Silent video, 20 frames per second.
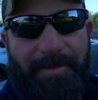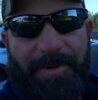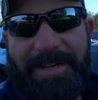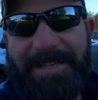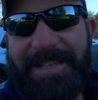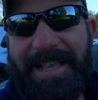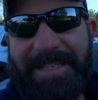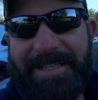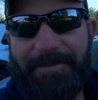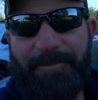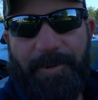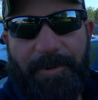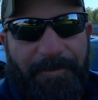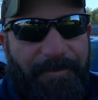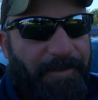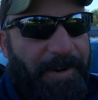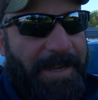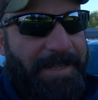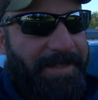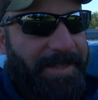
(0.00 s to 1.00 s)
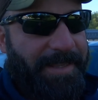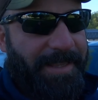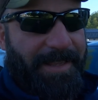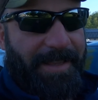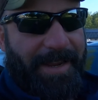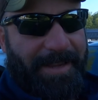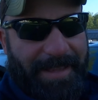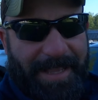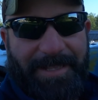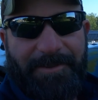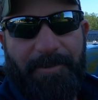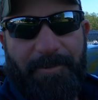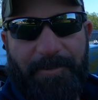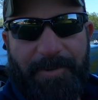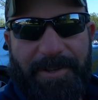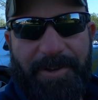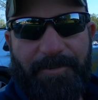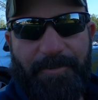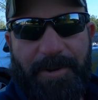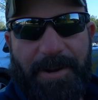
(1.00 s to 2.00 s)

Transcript: because we're friends, and that's what we do.